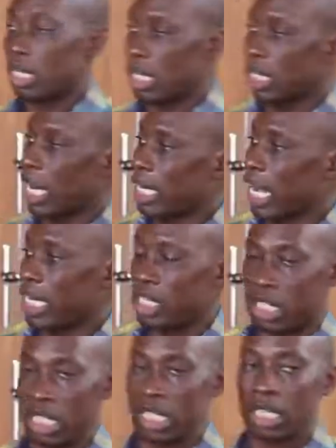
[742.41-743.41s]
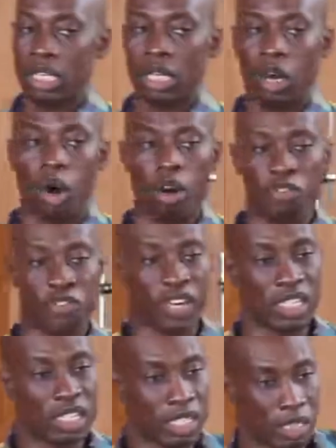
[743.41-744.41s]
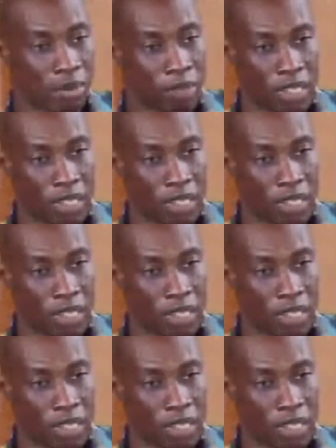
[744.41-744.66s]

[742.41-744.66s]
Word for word: sit under a tree, call friends,